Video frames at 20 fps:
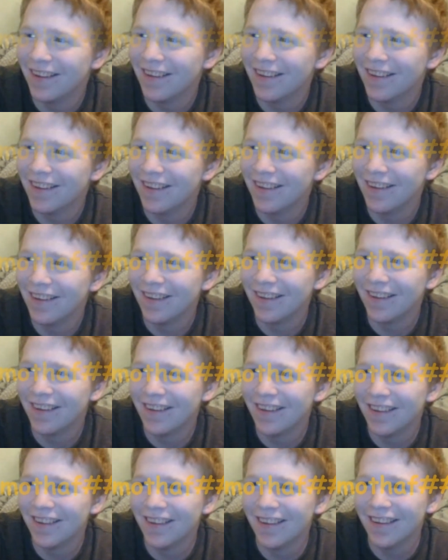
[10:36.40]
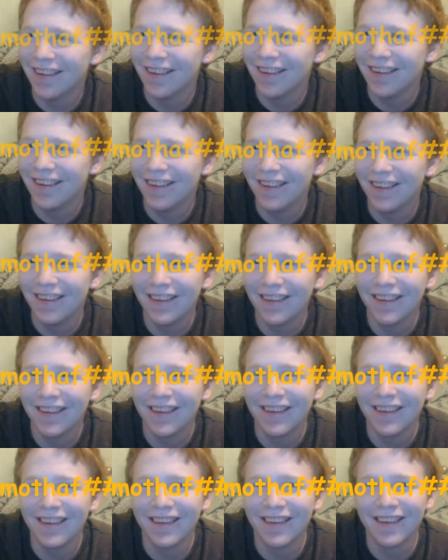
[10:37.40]

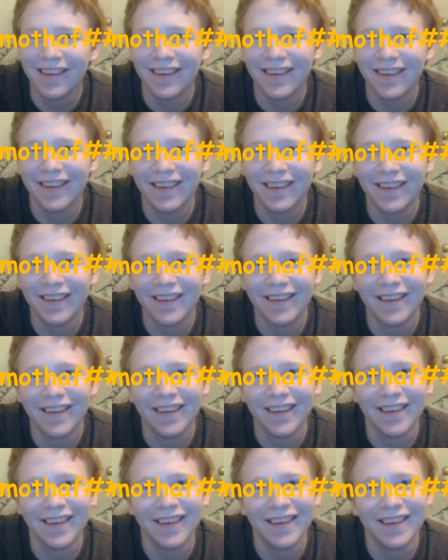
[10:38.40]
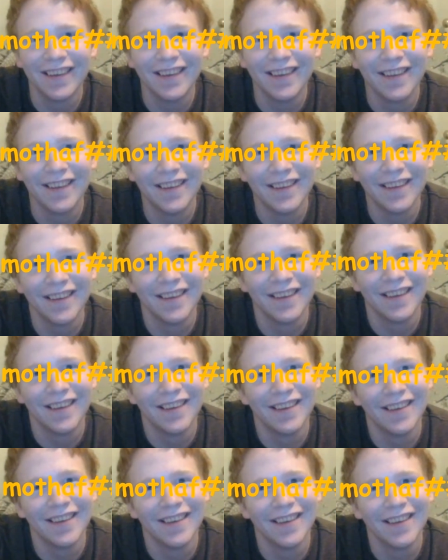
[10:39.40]

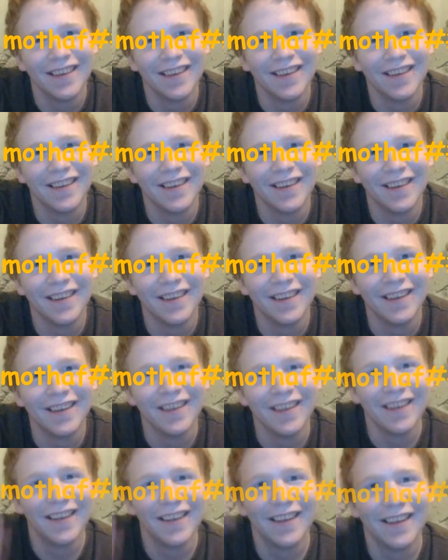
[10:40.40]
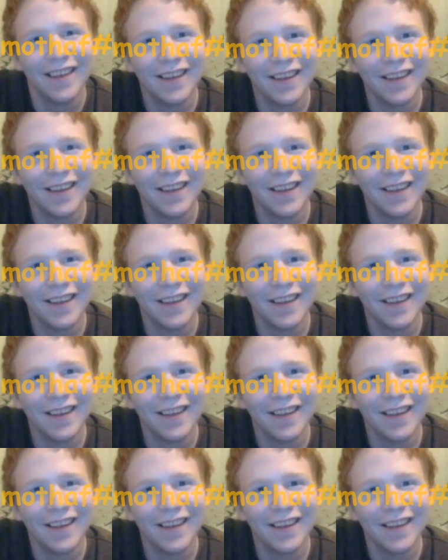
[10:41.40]
Nothing is said.